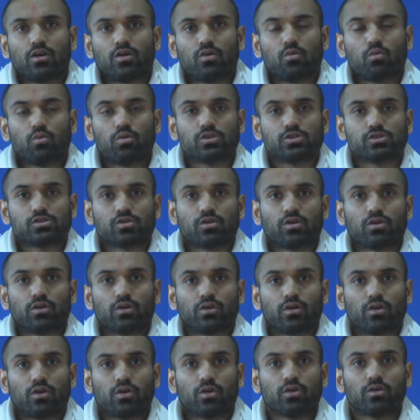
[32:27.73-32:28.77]
which are
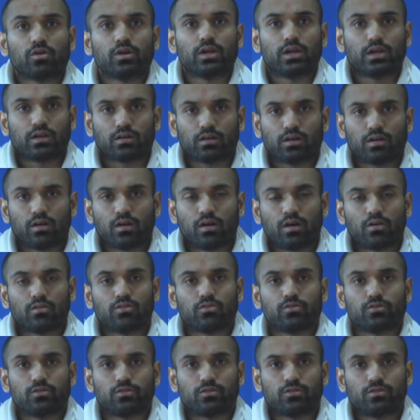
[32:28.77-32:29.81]
hurting
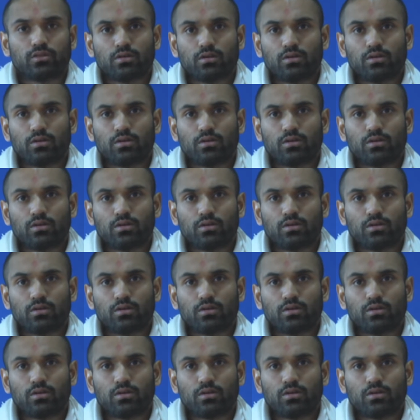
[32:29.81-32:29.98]
others